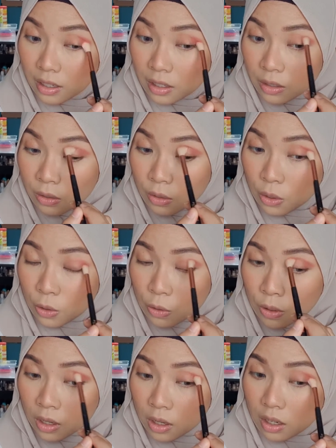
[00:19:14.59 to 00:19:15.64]
you know,
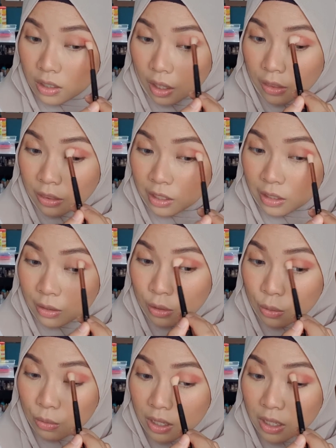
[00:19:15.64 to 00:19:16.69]
started
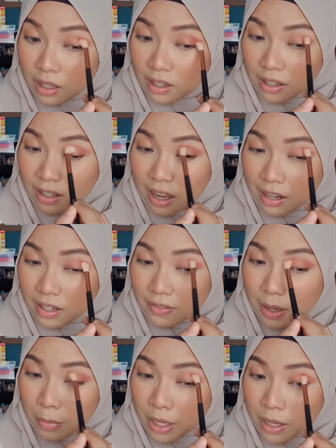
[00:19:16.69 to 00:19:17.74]
doing kind of
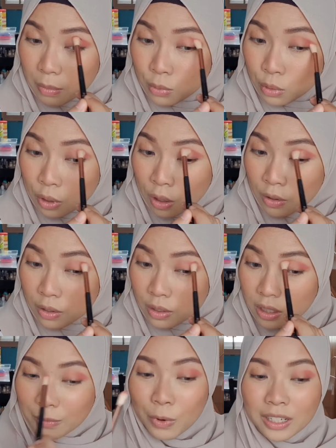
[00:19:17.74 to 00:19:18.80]
like makeup tutorials
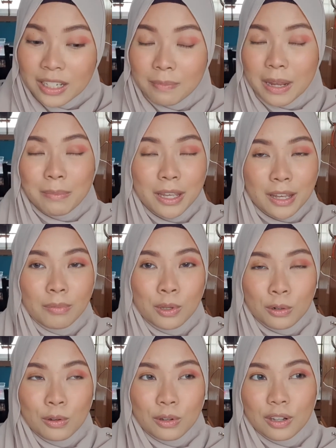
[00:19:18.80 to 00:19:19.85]
and wanting my makeup to
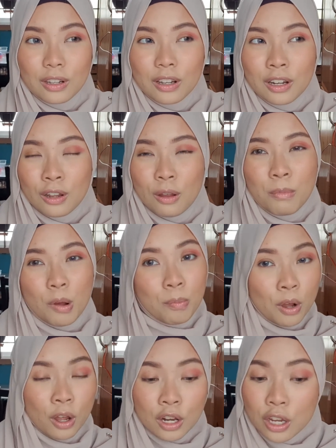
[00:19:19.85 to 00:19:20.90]
look a lot more
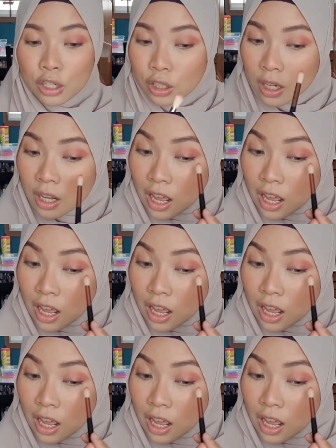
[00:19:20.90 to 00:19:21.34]
polished,